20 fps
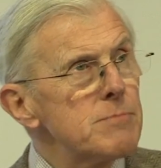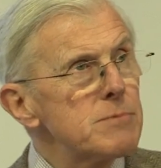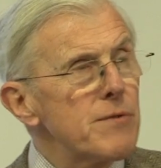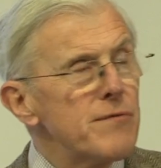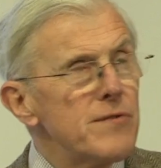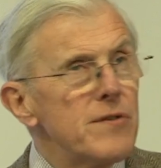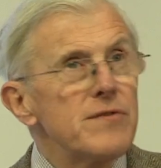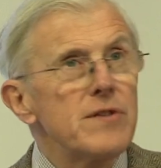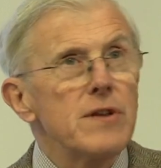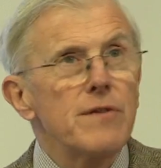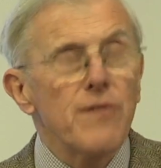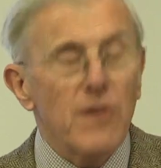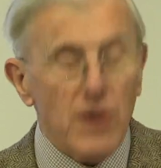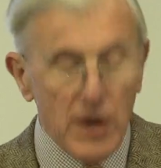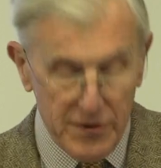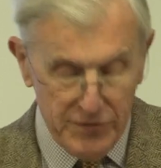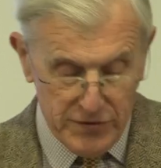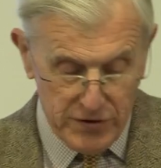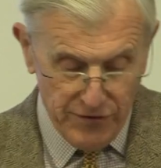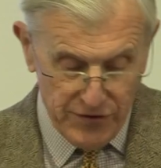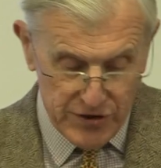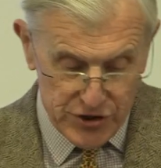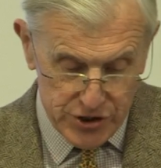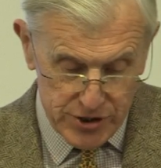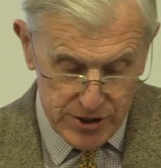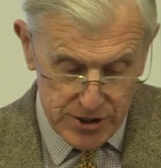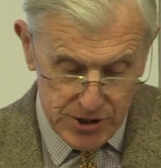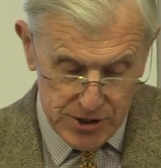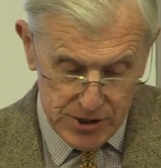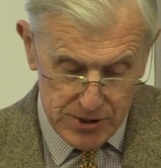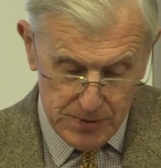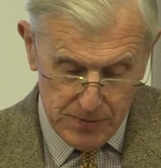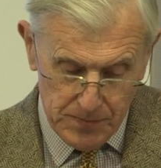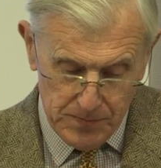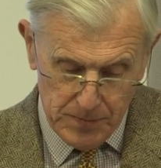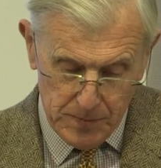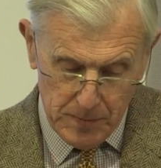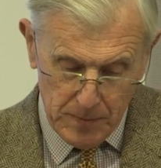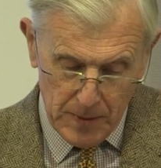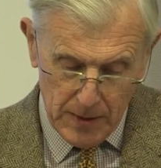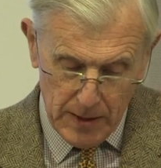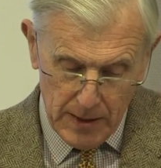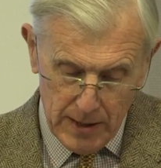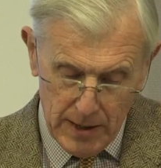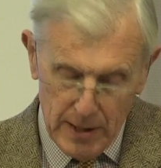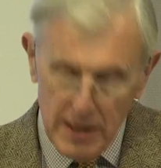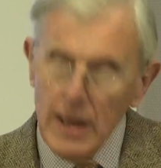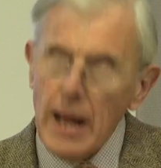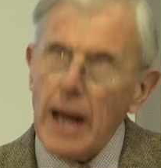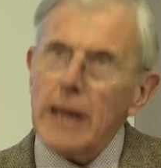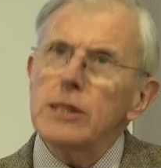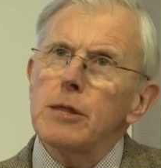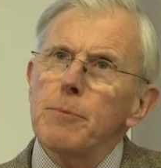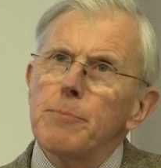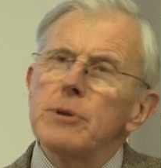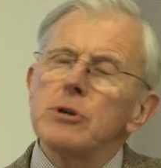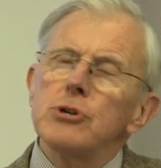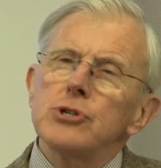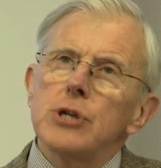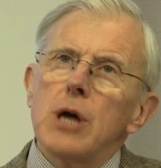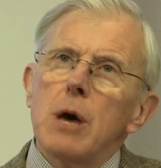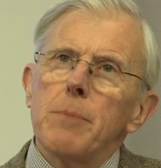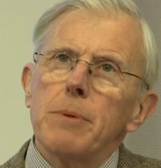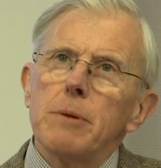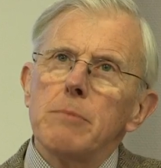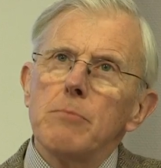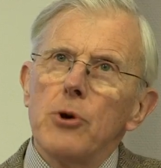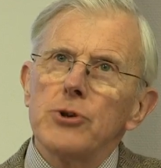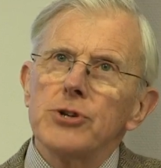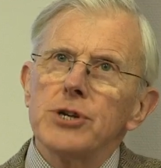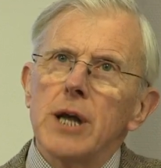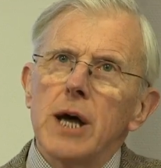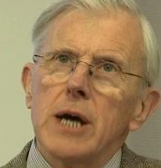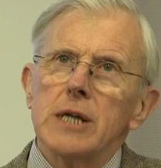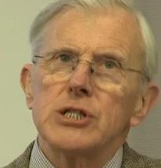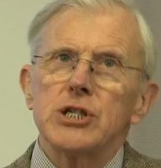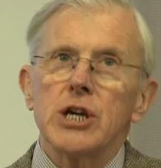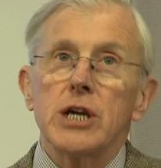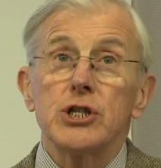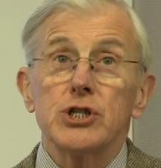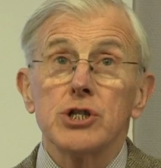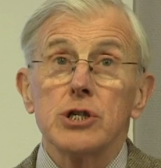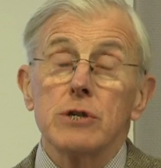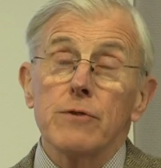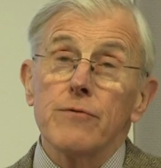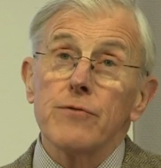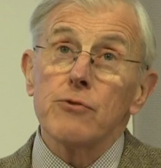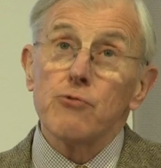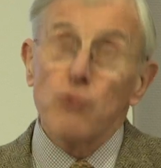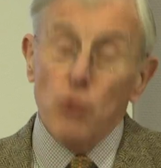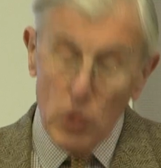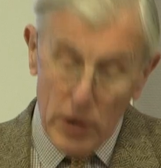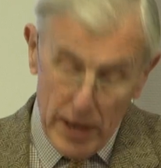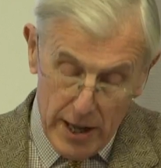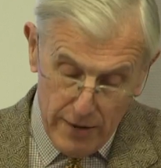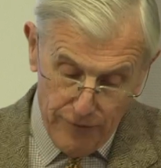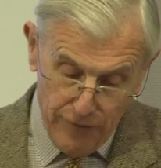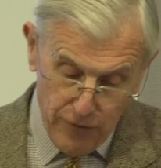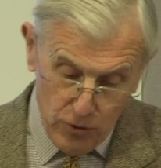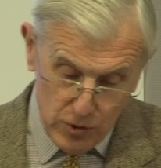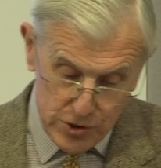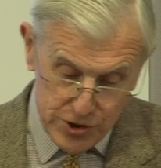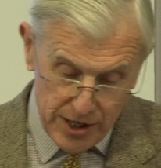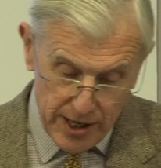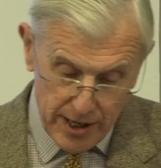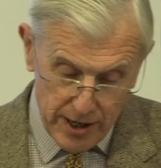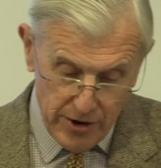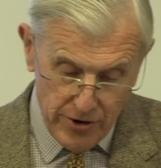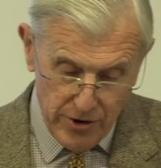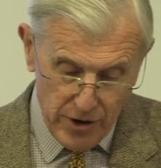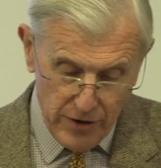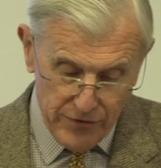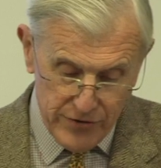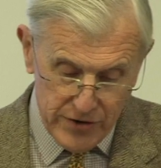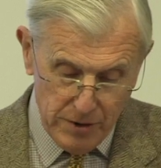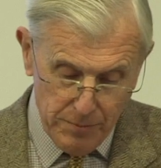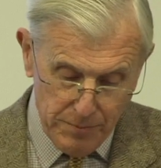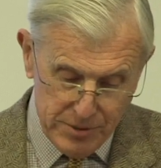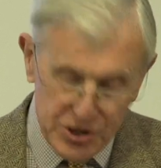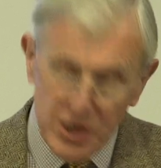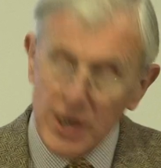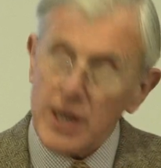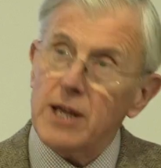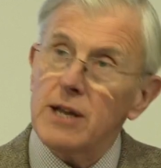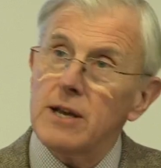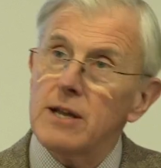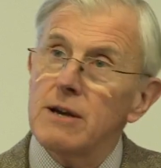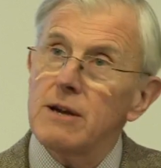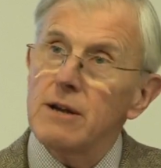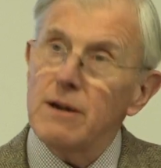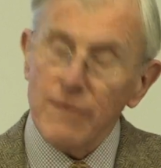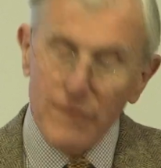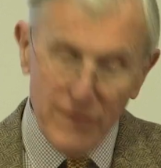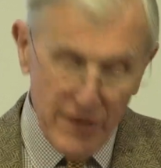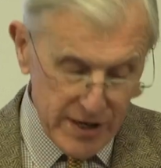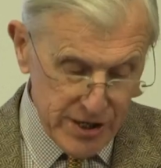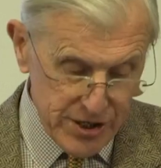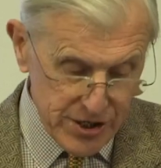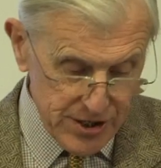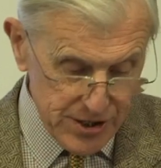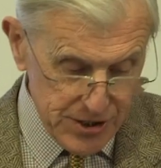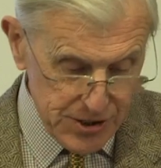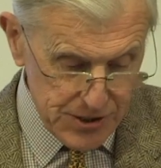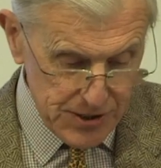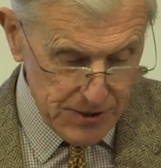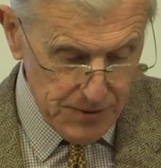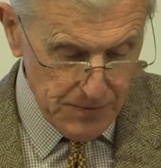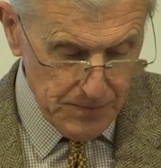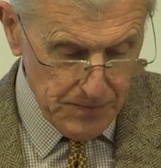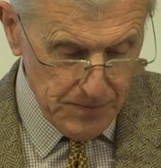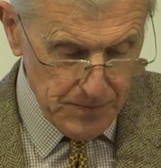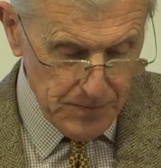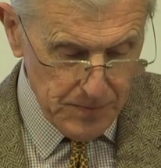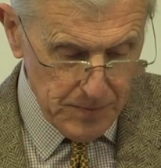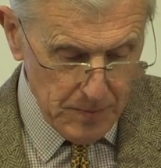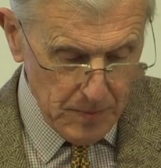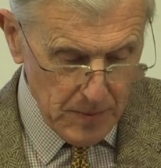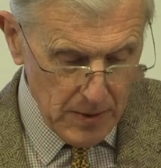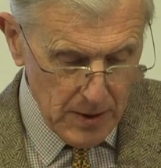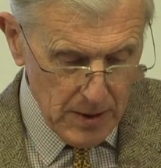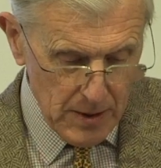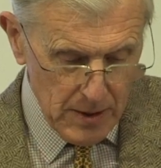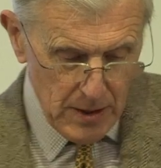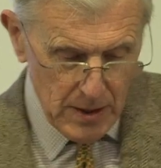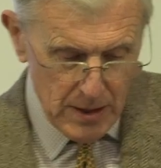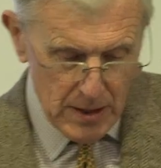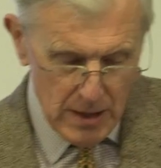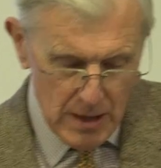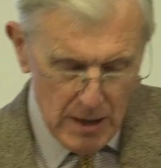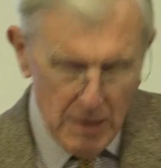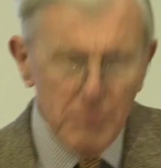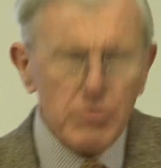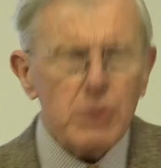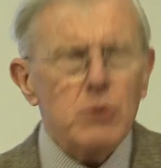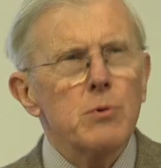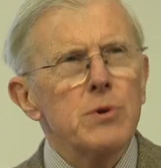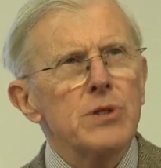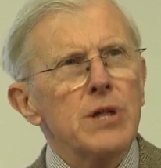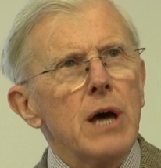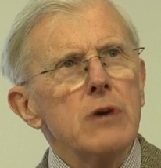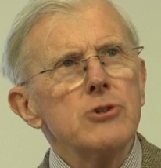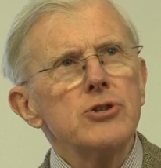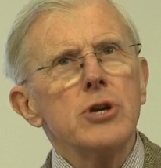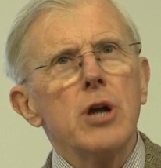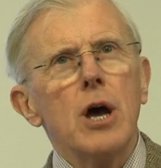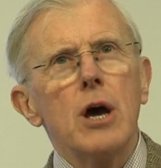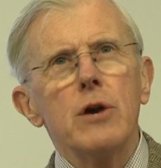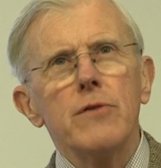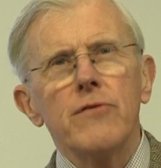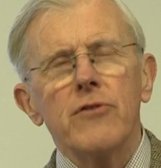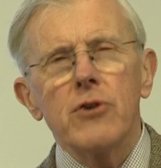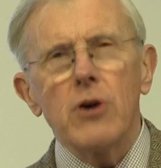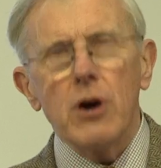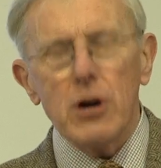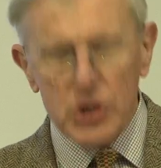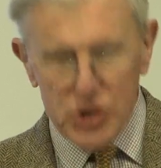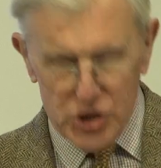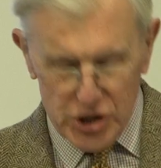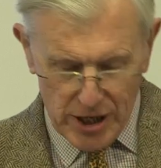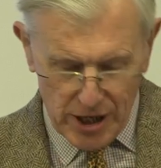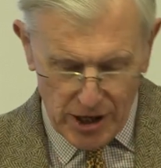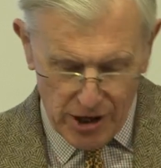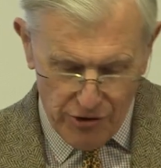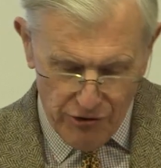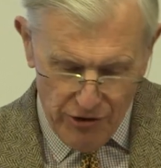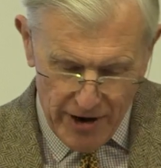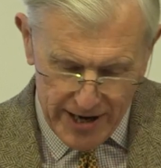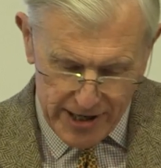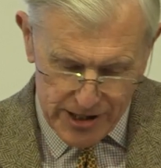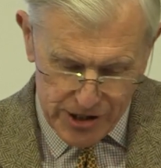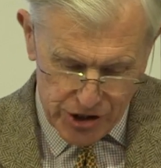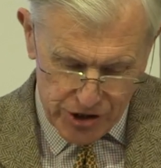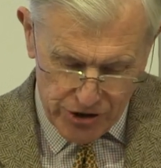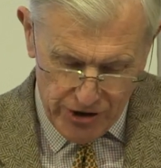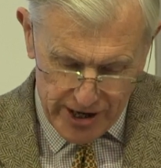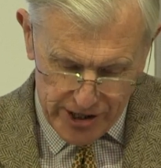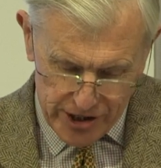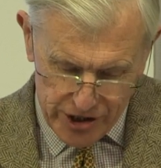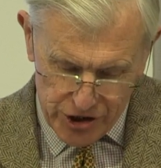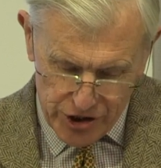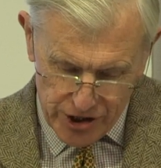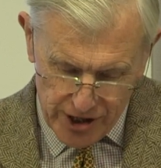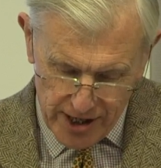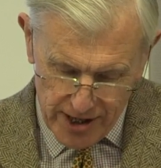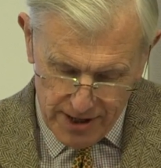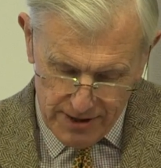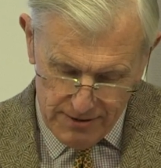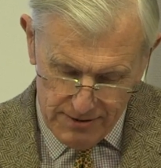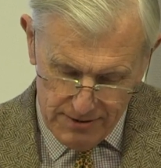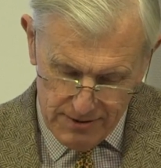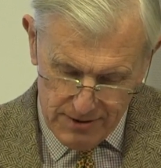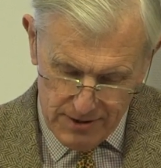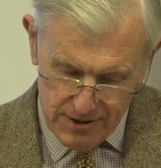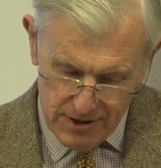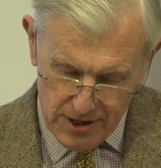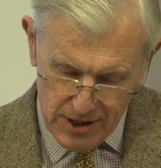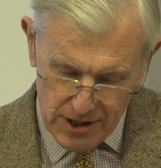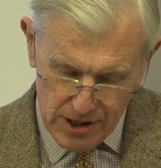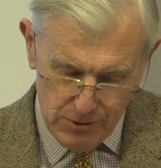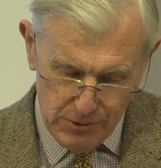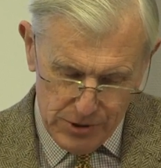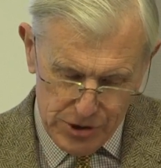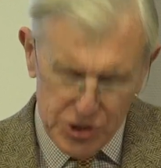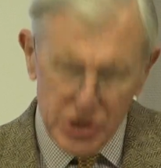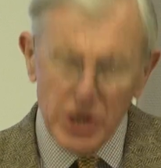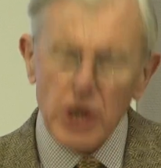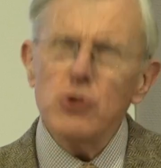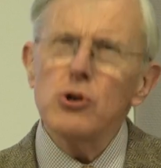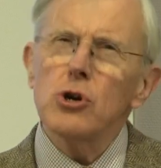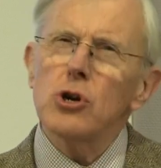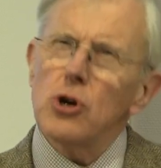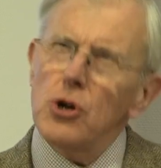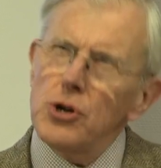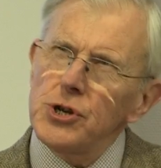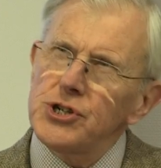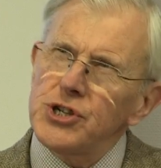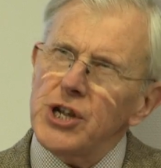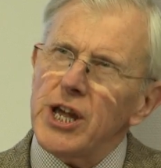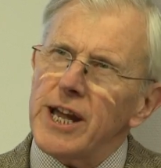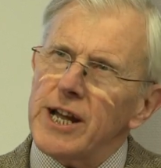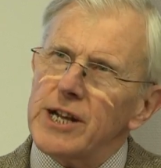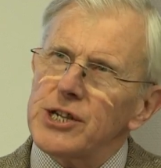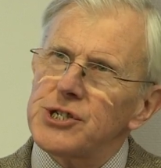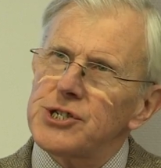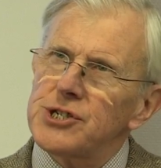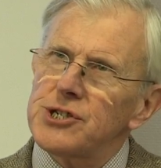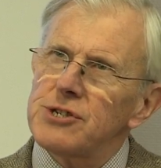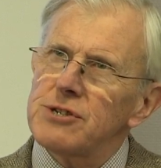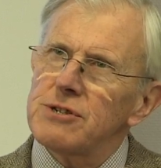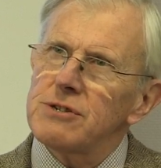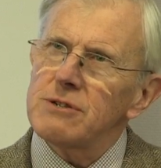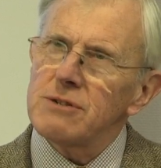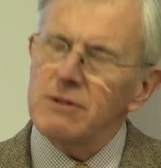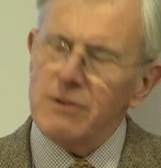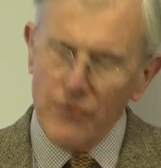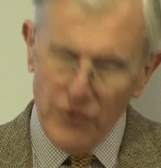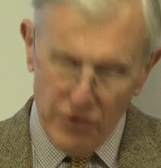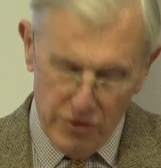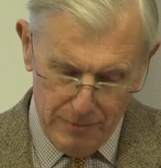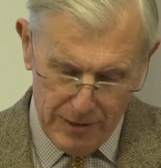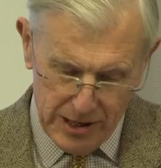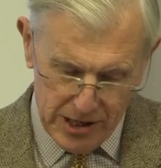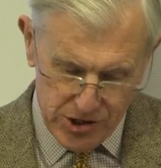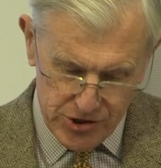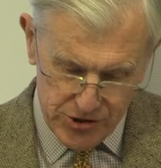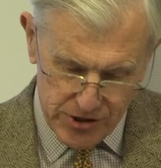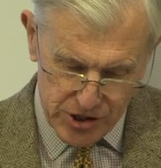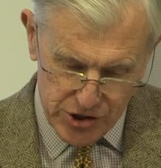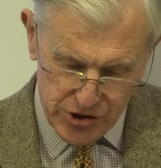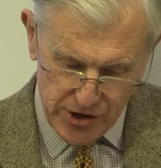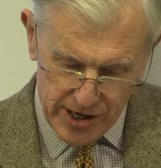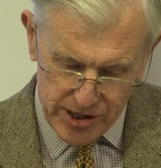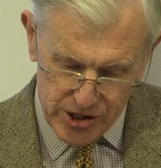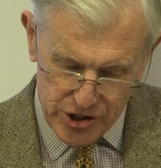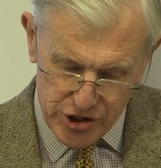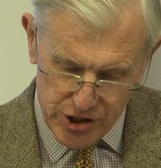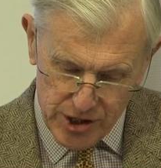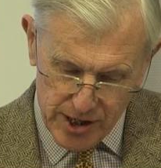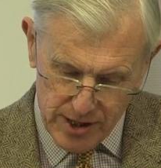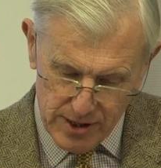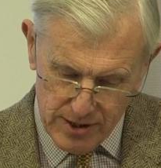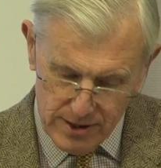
to 55 divisions, and the build-up and modernisation of the Royal Air Force aircraft, in particular fighters. But without an overarching grand strategy, there was no context for a military strategy,